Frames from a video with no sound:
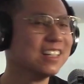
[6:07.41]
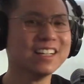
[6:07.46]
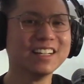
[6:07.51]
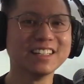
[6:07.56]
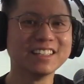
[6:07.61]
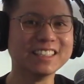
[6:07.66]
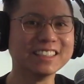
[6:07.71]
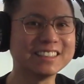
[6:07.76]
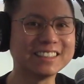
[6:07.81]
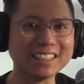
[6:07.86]

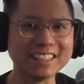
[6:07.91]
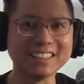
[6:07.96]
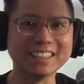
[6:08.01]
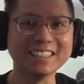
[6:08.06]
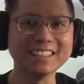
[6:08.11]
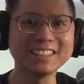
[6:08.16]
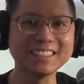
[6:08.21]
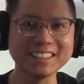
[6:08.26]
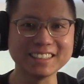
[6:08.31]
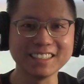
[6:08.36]
This
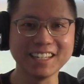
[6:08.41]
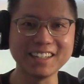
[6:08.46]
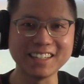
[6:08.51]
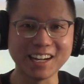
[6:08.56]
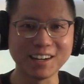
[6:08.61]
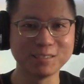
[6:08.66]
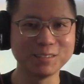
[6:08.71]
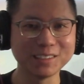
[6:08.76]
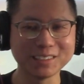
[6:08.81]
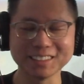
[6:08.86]
is not
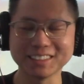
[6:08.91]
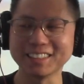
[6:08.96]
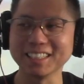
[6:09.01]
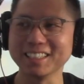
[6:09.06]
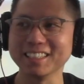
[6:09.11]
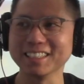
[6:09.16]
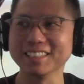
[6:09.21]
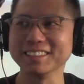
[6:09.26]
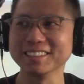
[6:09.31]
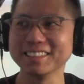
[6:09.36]
how real estate
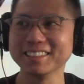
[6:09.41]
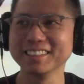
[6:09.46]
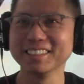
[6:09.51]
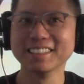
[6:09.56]
is.